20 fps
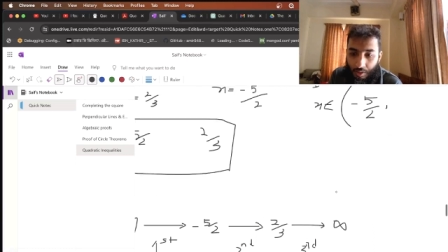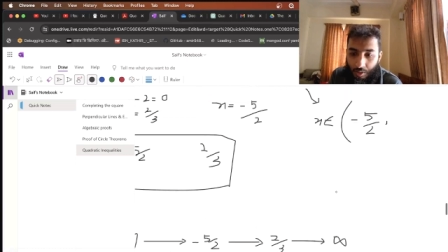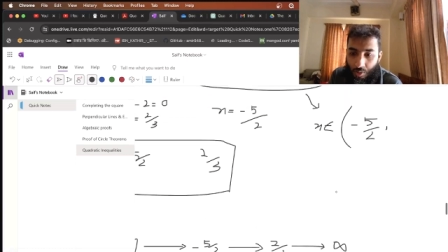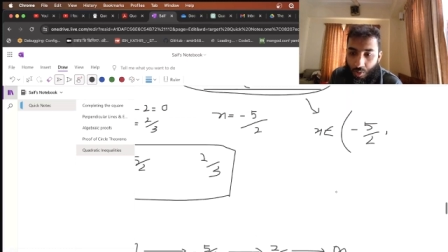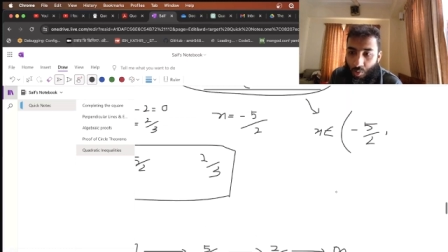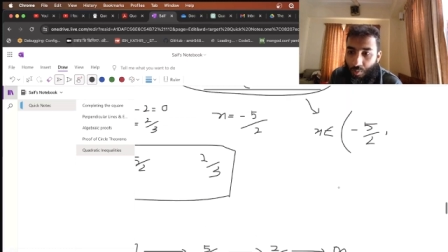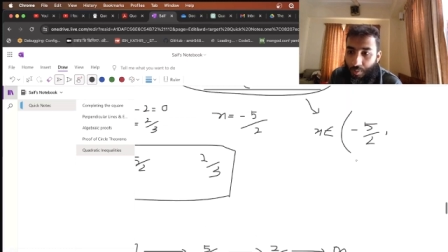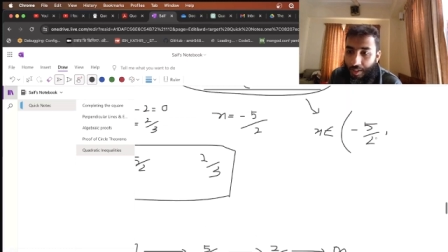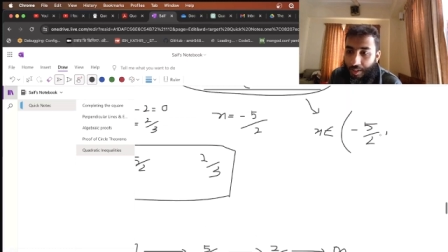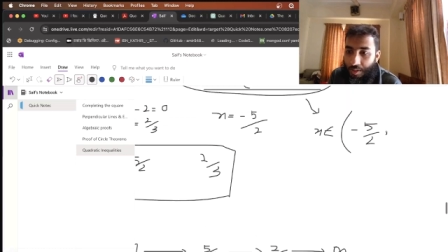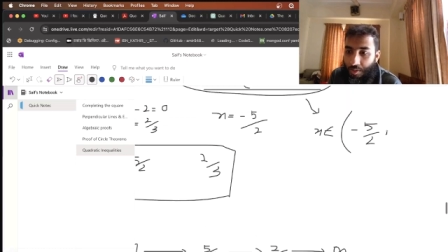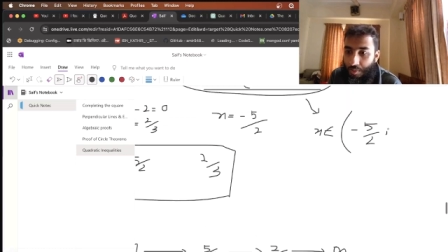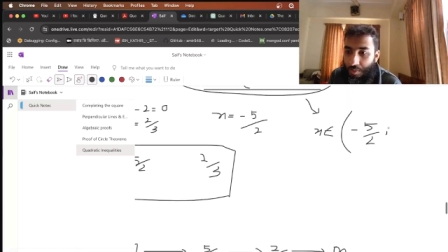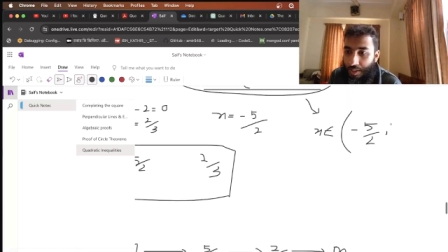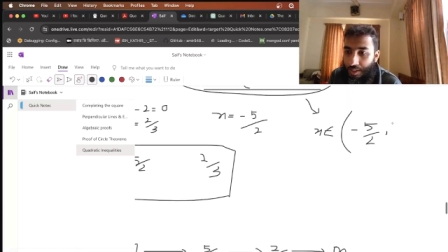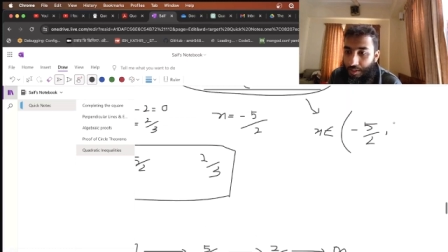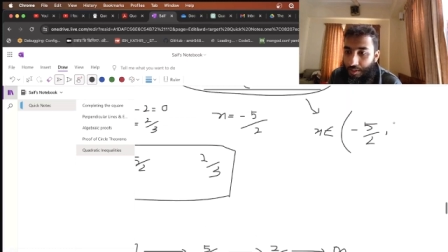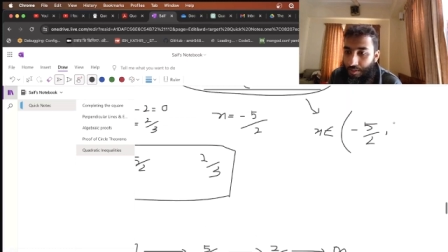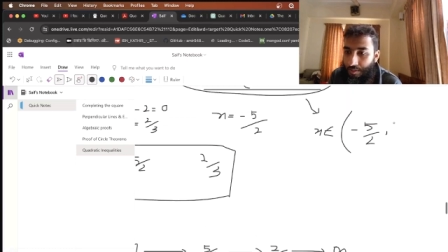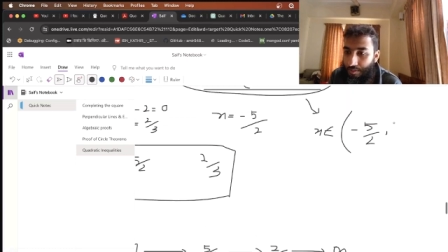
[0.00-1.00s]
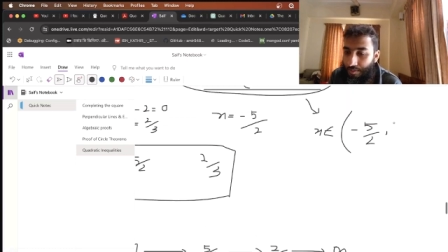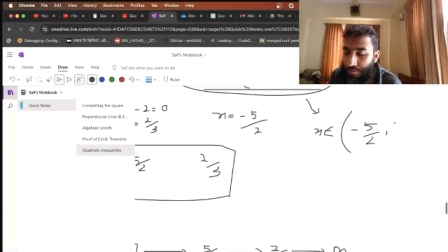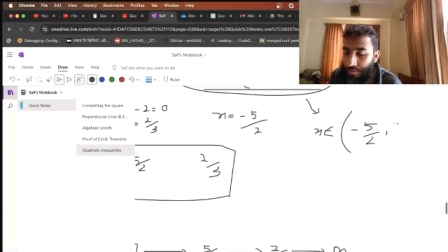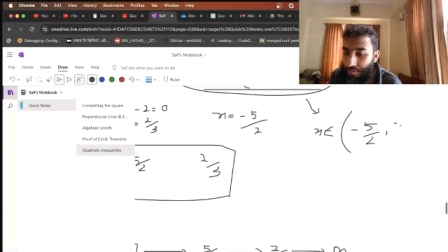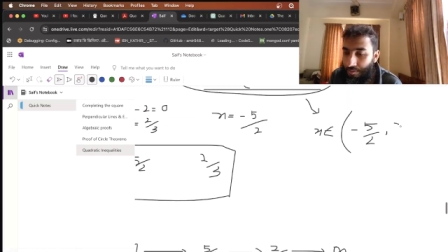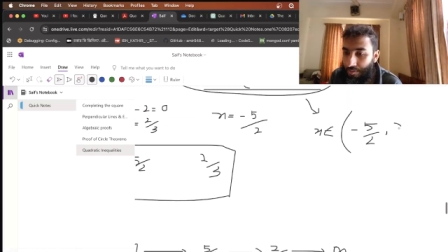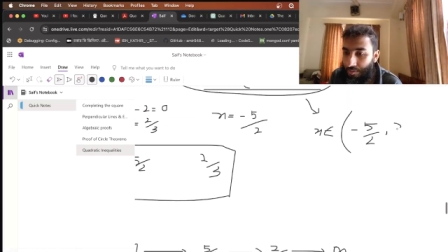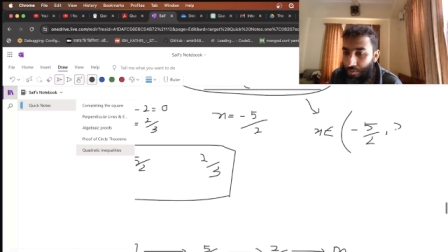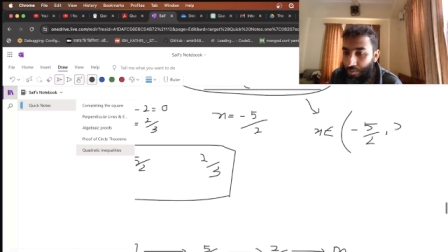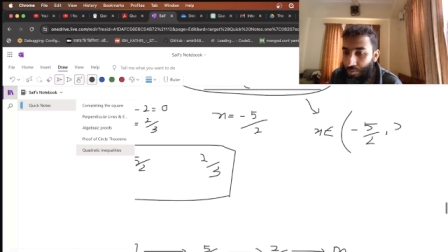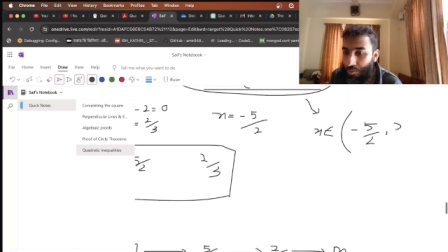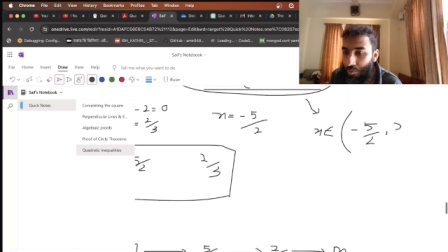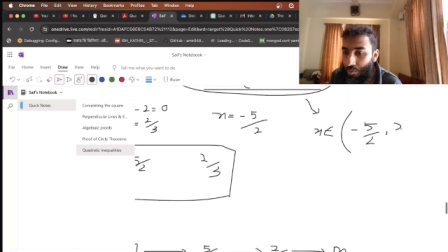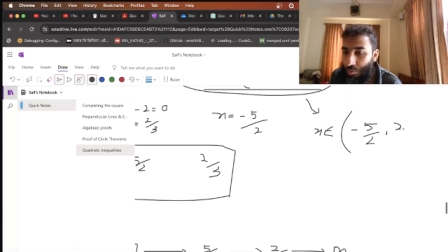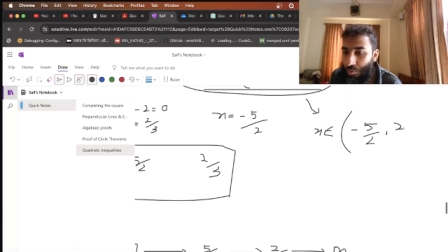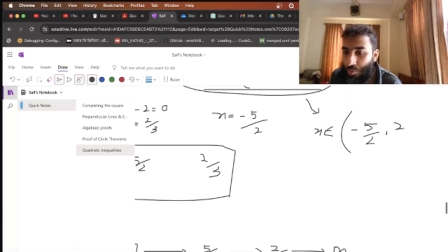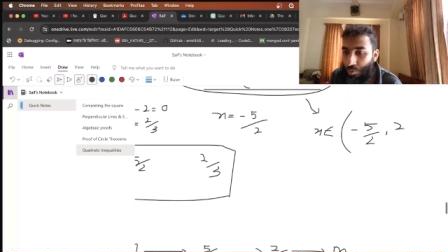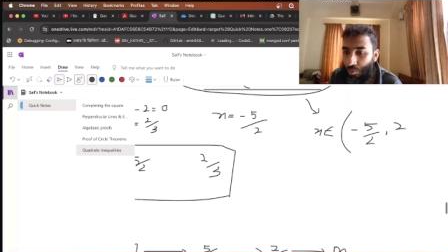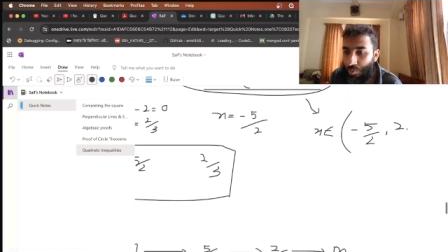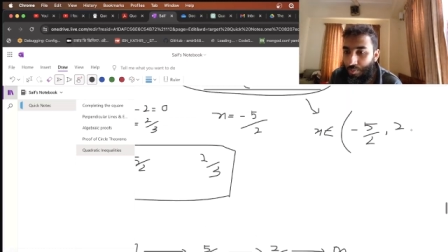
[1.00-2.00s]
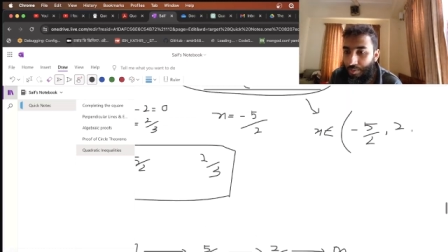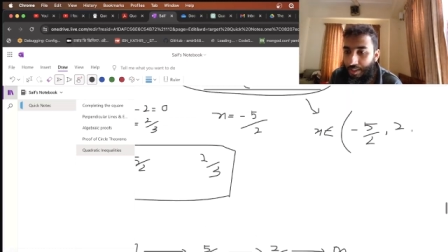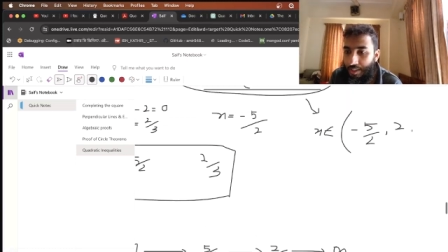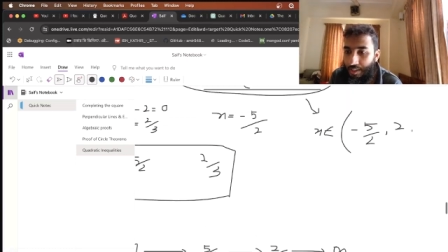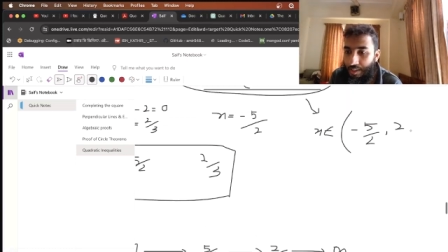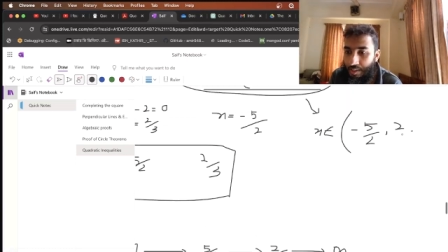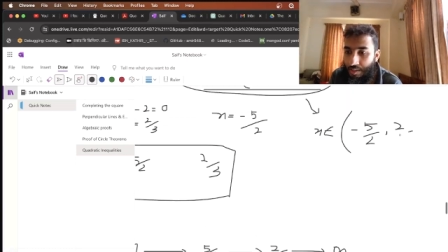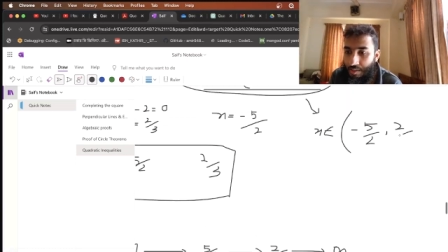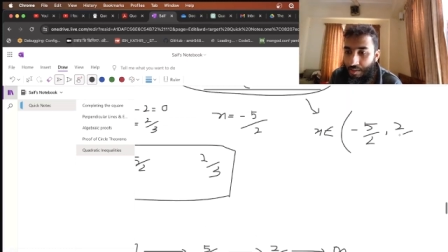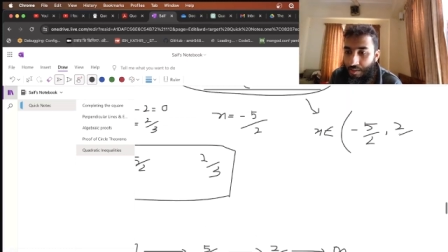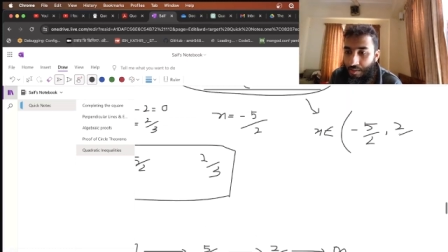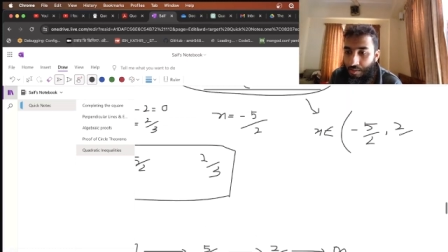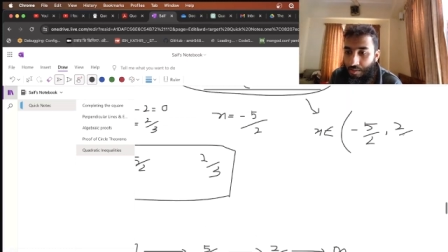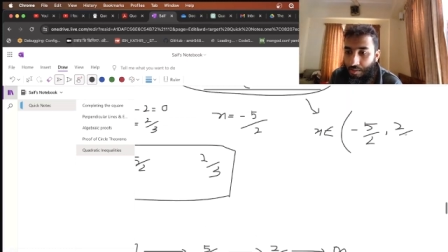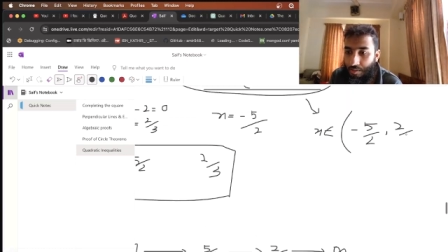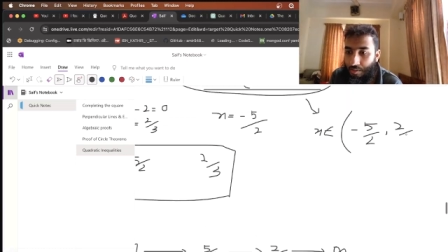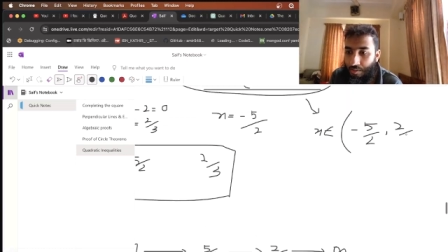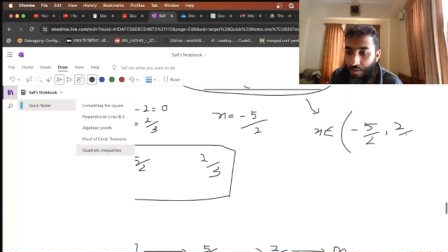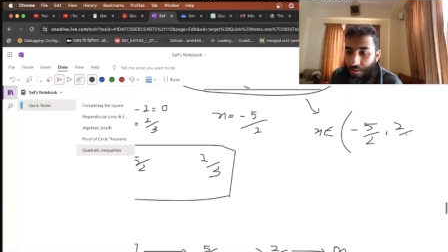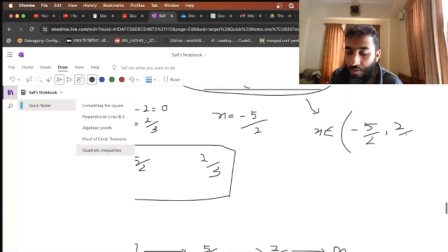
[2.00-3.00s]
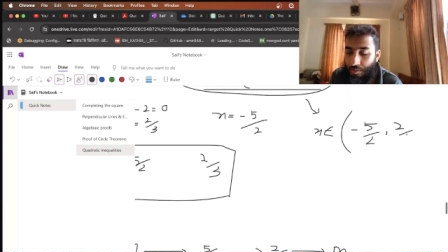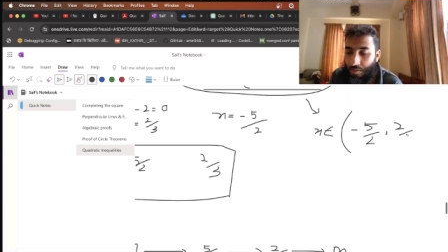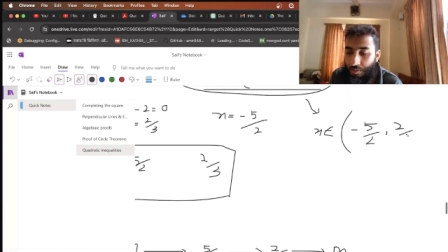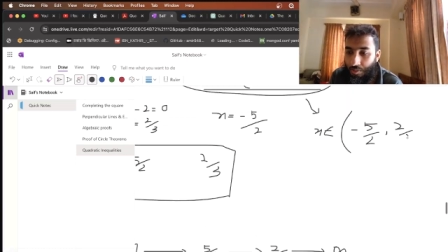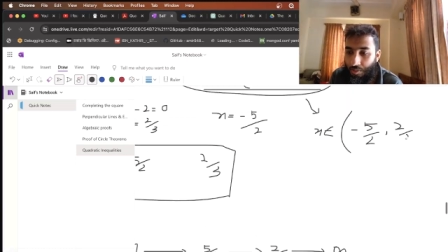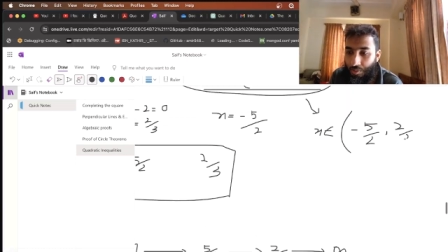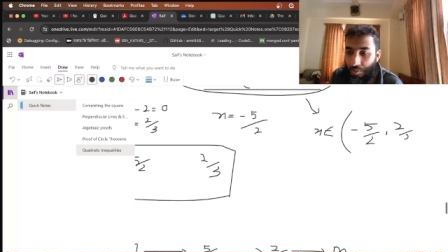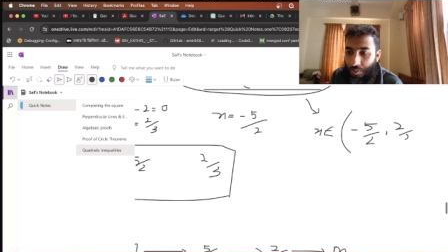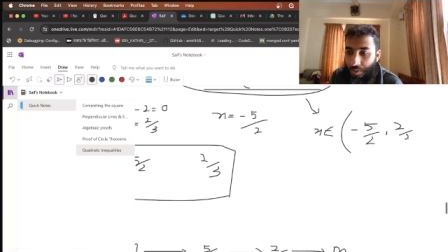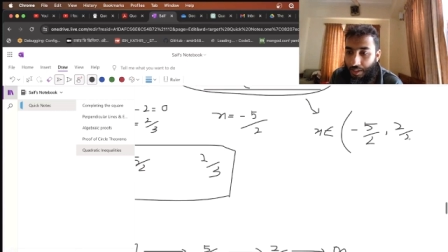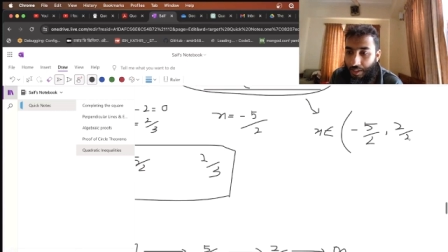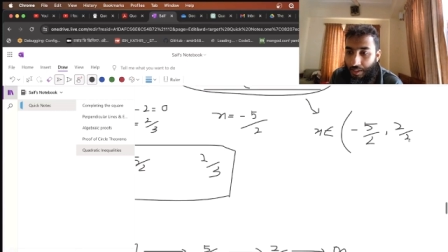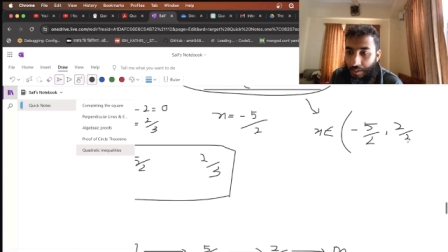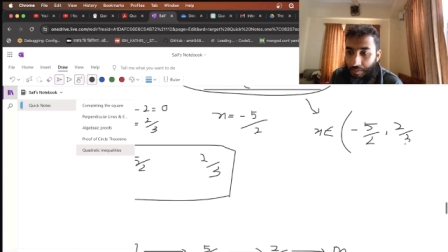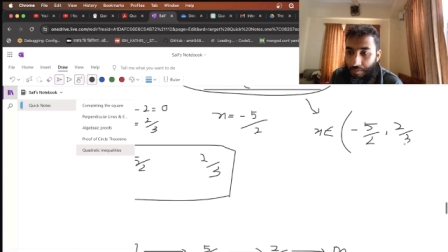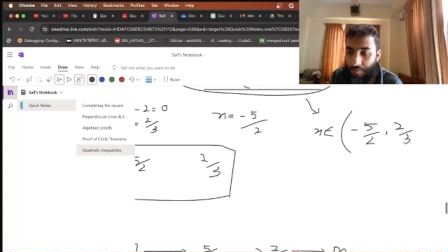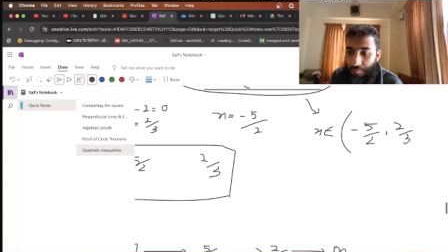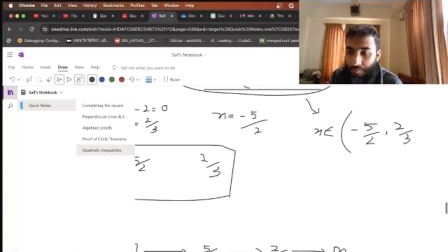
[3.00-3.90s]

2 by 3. 2 by 3.